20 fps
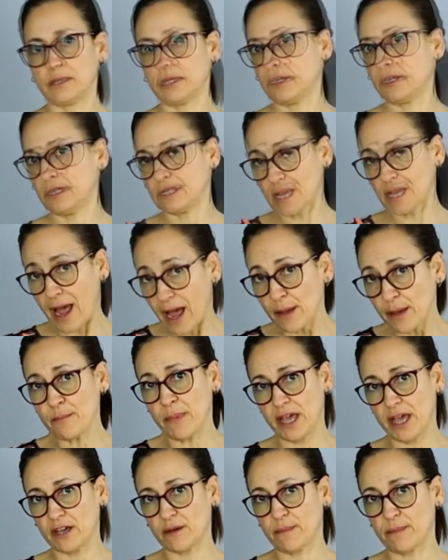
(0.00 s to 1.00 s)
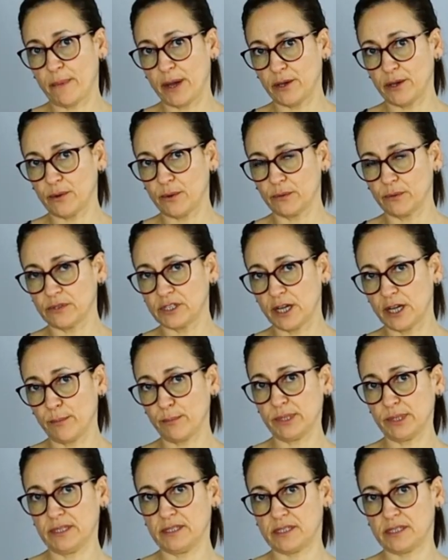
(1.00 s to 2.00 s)
because I make my own
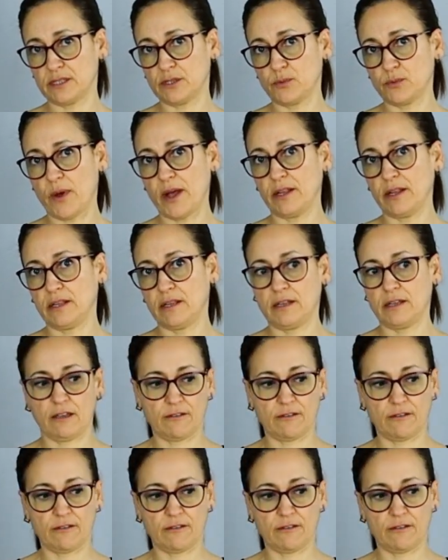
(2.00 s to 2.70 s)
templates as well.